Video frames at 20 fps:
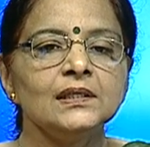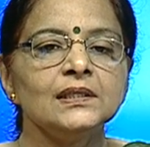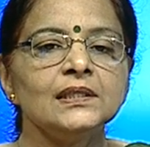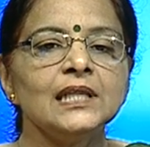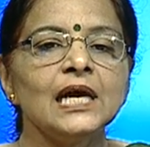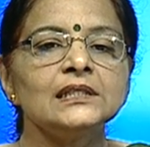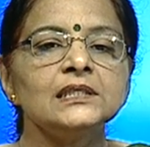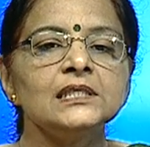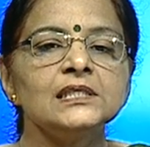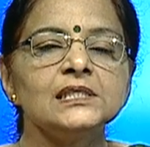
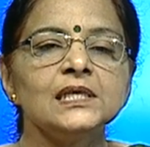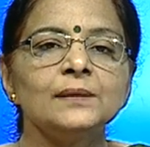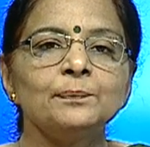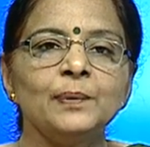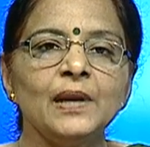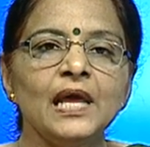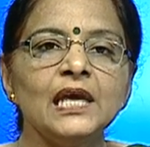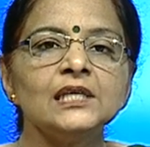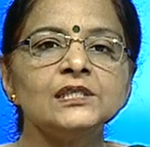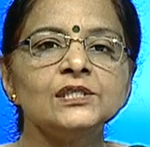that is the
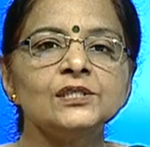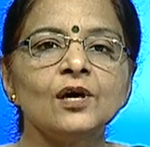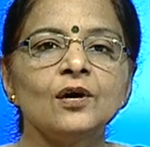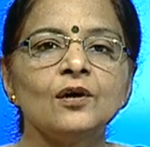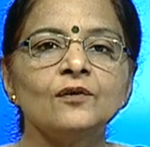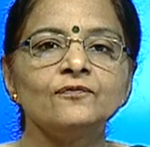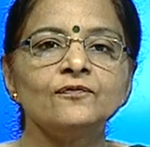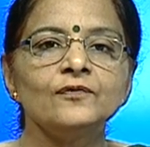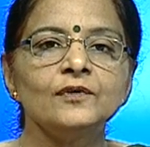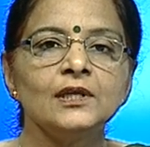place
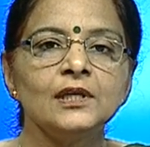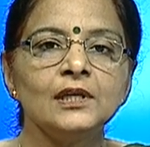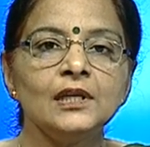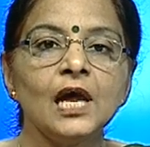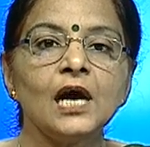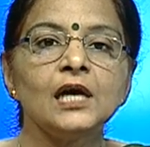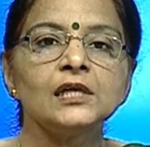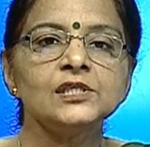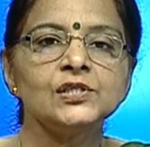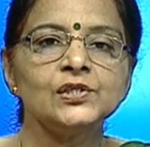of
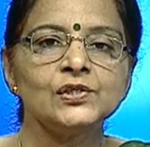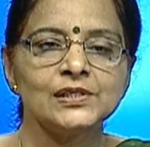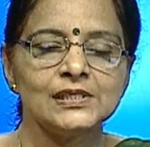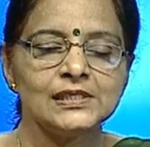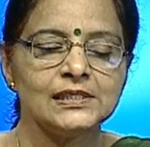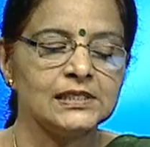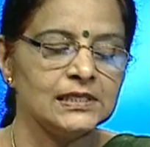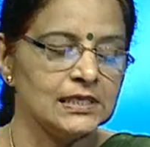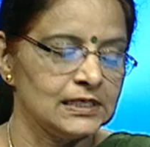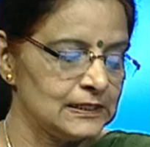last
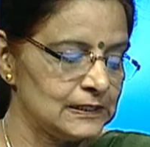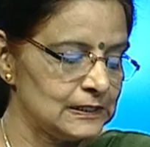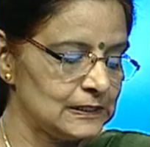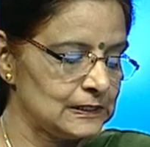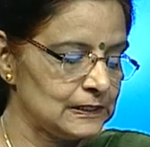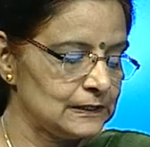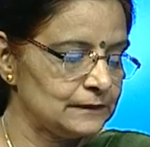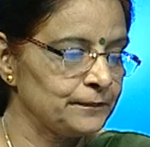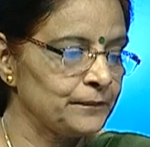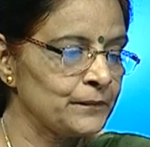
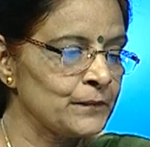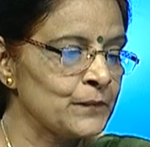residence.